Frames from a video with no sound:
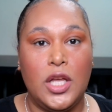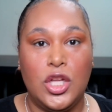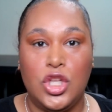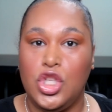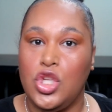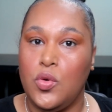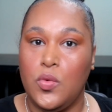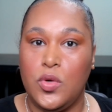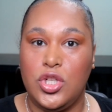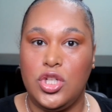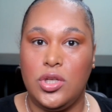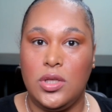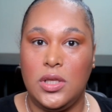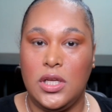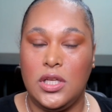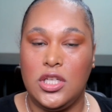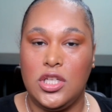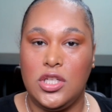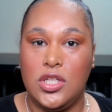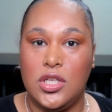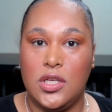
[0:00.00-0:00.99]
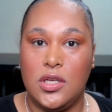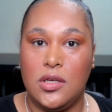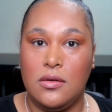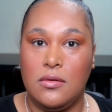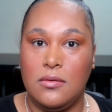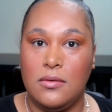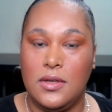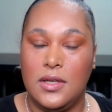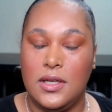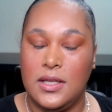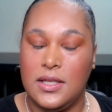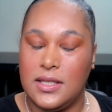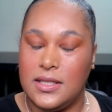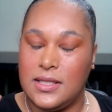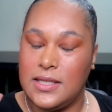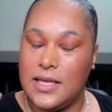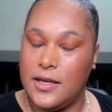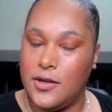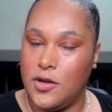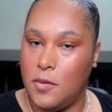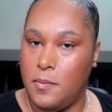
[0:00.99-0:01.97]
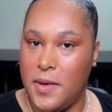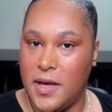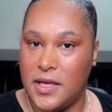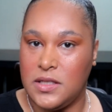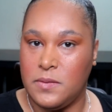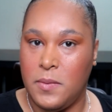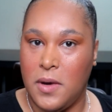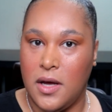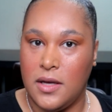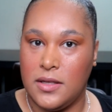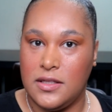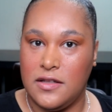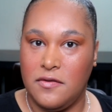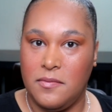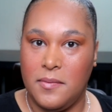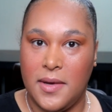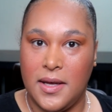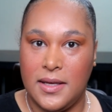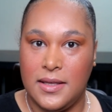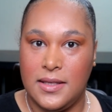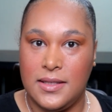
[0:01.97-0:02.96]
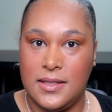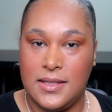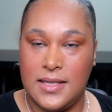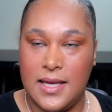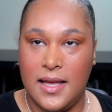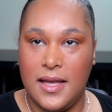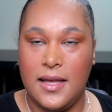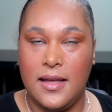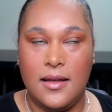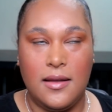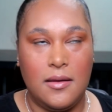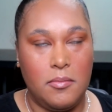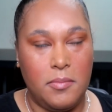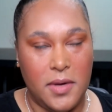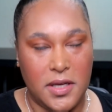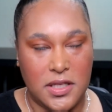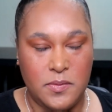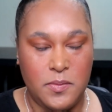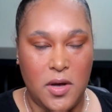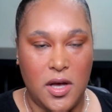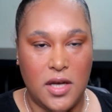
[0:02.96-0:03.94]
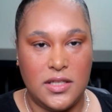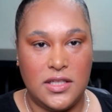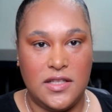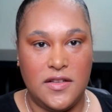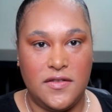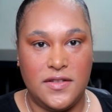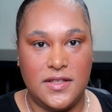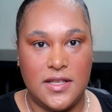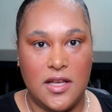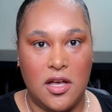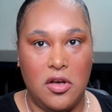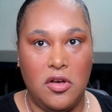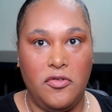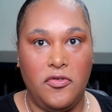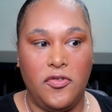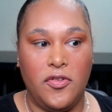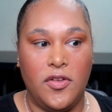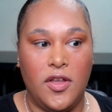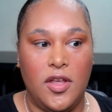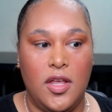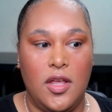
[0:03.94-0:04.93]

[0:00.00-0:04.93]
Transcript: do what you need to do to stay in your best positive mindset, best positive self.